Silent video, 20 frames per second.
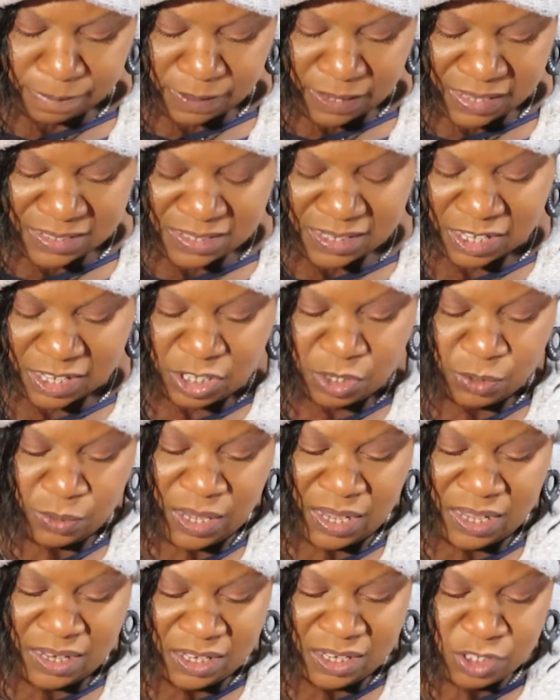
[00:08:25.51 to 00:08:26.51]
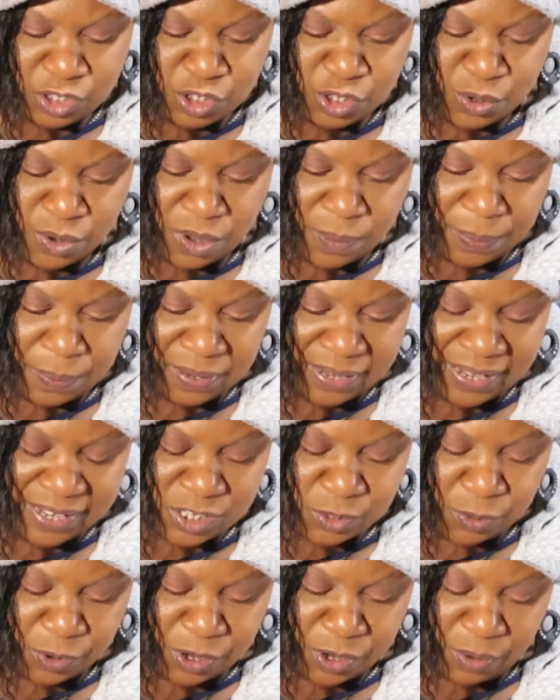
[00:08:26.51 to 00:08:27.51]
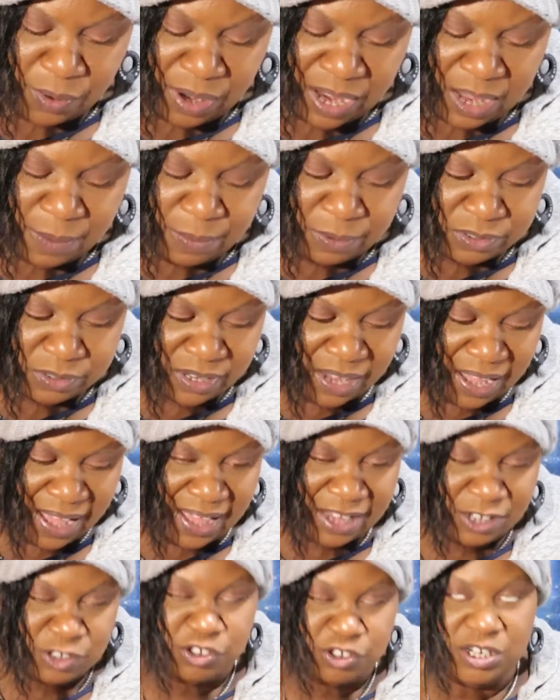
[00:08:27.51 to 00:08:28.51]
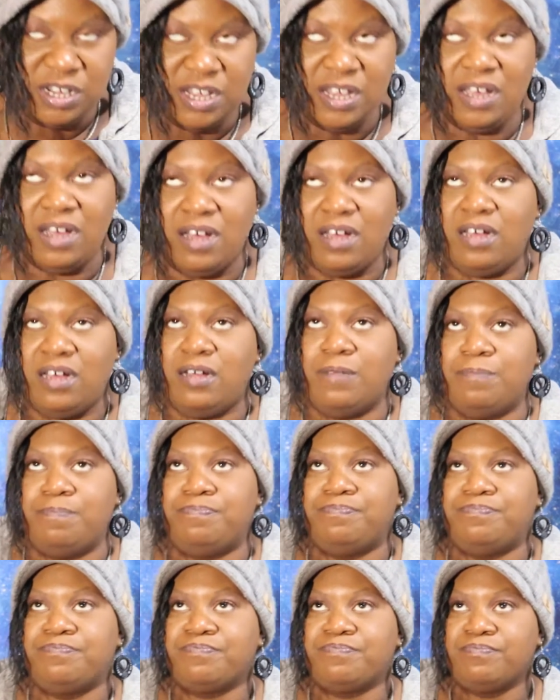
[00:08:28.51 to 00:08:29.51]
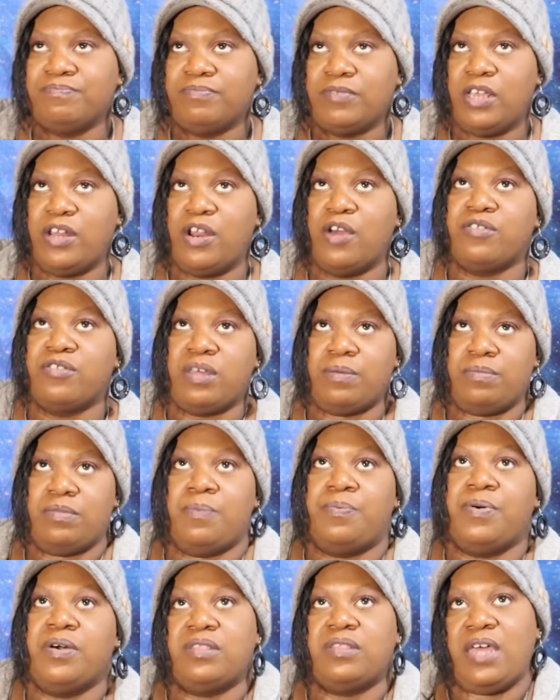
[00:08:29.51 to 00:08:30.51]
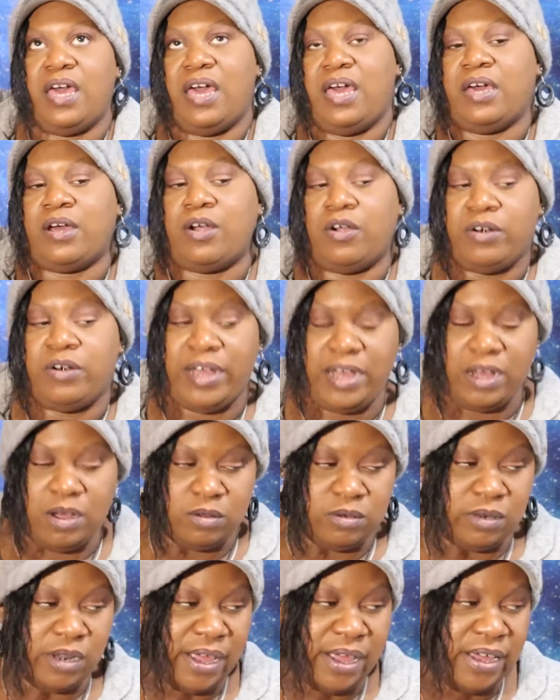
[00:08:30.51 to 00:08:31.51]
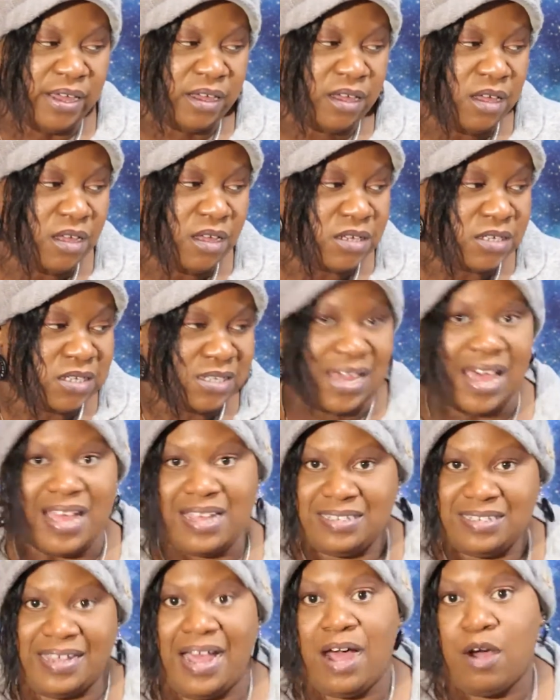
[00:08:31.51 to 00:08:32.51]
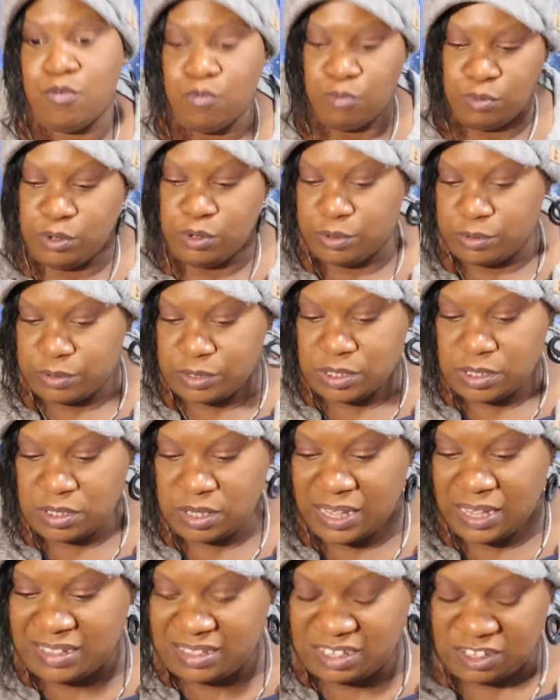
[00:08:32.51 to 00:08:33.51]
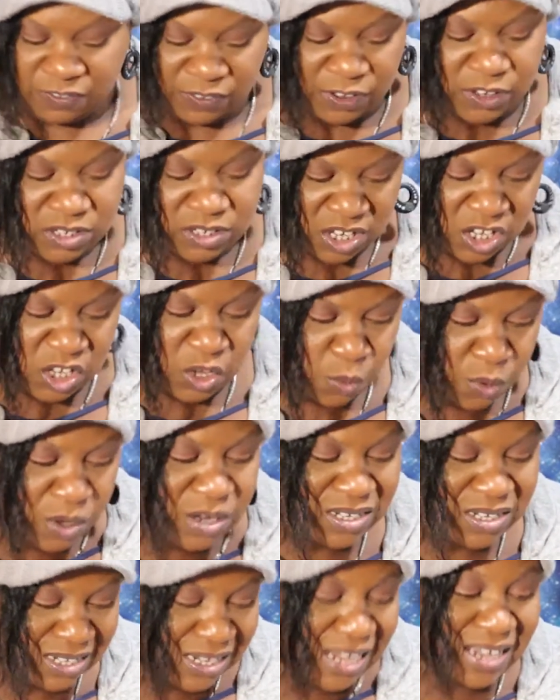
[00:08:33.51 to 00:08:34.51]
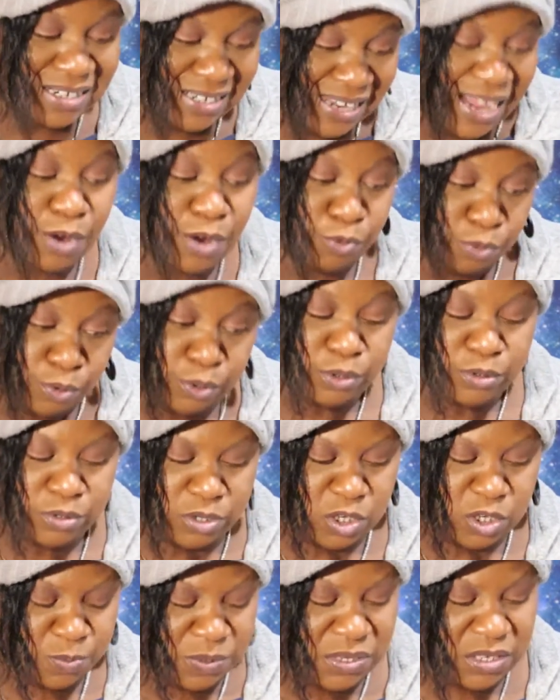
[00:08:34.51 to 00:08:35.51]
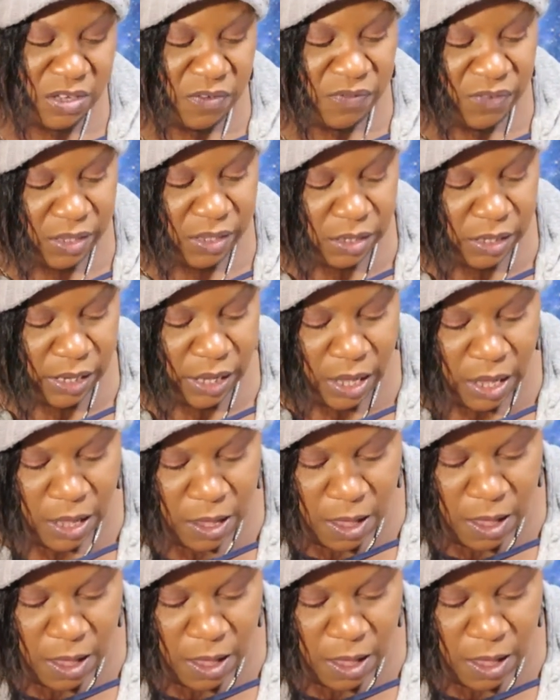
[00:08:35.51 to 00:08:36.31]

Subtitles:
It's like you get into a place where you're able to actually, you know, they put the anchor down, like set down roots. Like this feels like you want to set down roots specifically.